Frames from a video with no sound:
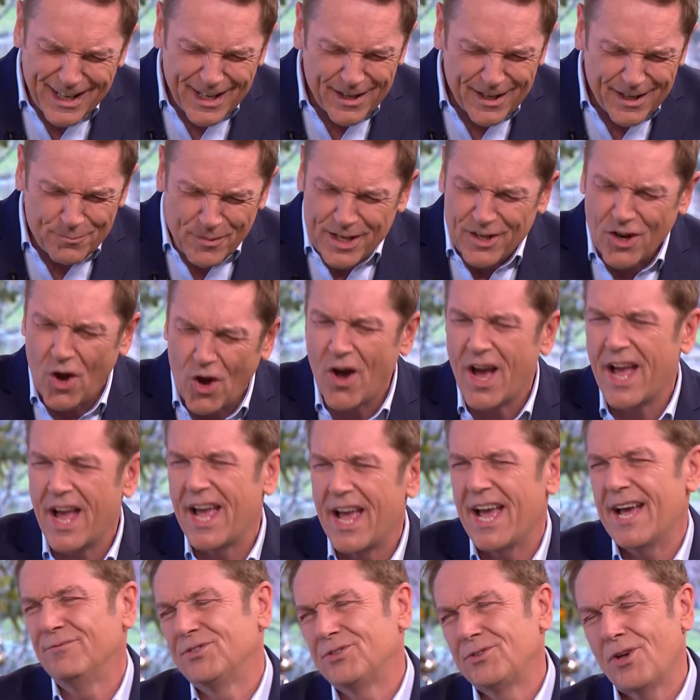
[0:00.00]
I mean, I
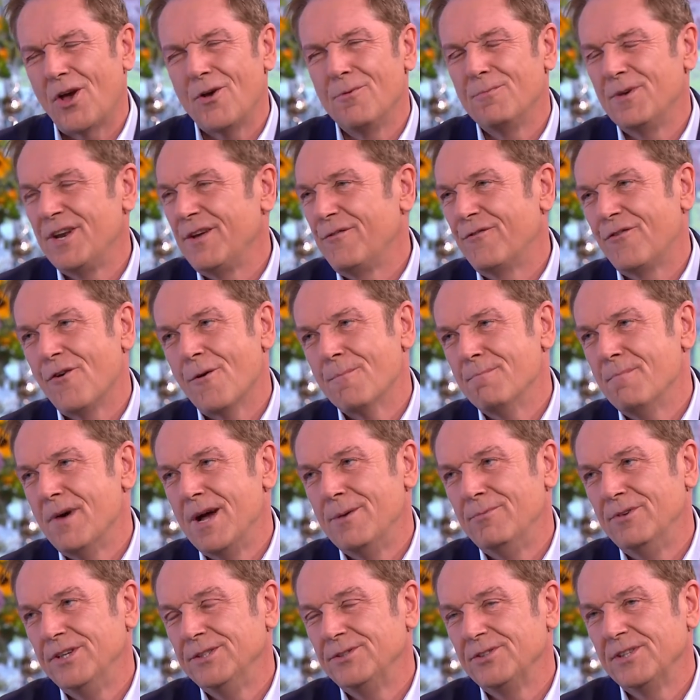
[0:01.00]
have so many fond
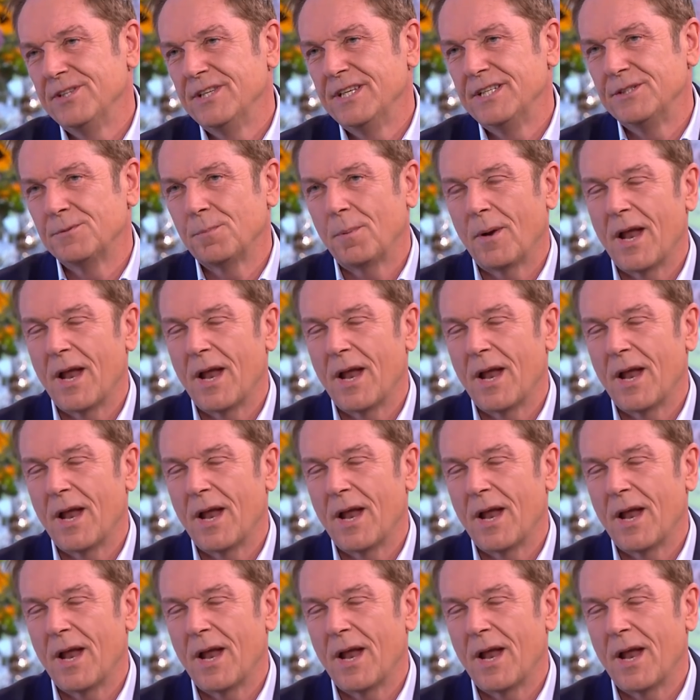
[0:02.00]
memories of this